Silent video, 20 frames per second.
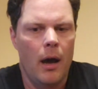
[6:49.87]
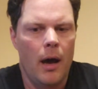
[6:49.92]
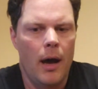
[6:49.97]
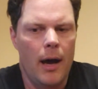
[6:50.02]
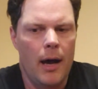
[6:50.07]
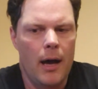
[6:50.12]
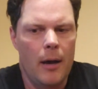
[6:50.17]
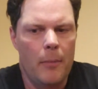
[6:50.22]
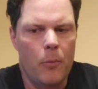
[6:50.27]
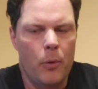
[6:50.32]

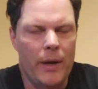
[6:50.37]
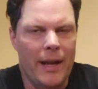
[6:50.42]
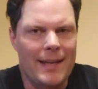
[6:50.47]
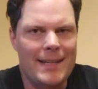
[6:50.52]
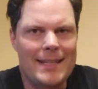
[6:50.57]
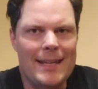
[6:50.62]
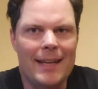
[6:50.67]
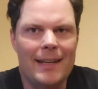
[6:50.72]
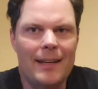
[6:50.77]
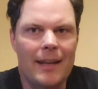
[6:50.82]

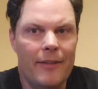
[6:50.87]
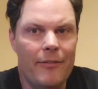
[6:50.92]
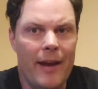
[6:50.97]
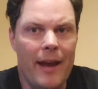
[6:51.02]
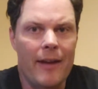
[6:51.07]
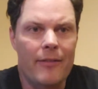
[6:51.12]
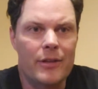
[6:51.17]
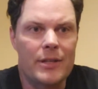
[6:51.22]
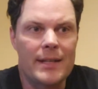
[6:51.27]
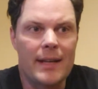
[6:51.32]
If
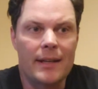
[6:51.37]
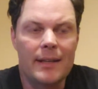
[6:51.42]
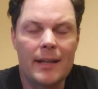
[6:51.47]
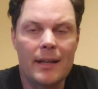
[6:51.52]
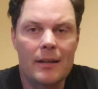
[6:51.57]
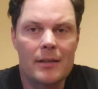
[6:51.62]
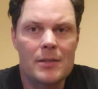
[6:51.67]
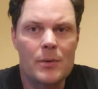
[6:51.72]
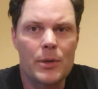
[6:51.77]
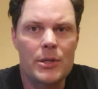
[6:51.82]
I ever did
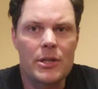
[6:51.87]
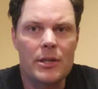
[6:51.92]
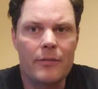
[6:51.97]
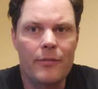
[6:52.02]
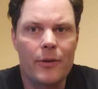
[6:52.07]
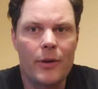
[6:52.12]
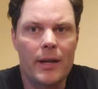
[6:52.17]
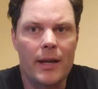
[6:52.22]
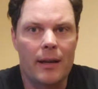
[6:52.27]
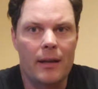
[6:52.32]
get a squishy
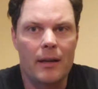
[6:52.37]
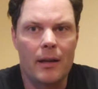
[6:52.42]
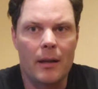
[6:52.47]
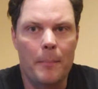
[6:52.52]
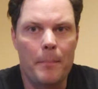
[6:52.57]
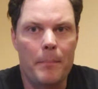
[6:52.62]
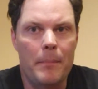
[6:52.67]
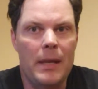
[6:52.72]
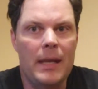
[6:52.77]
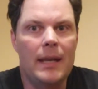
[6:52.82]
foot, it
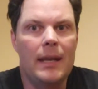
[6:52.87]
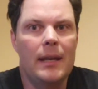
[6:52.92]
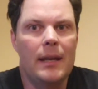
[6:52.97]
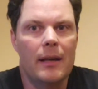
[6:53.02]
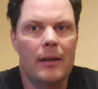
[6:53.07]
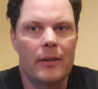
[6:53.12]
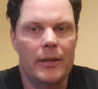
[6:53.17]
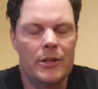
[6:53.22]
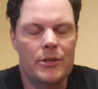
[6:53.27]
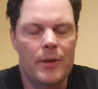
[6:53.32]

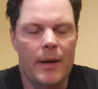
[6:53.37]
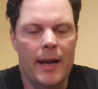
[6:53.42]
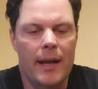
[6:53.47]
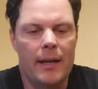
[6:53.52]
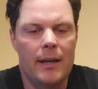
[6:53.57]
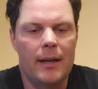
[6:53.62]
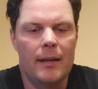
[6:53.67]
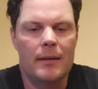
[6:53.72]
immediately drained.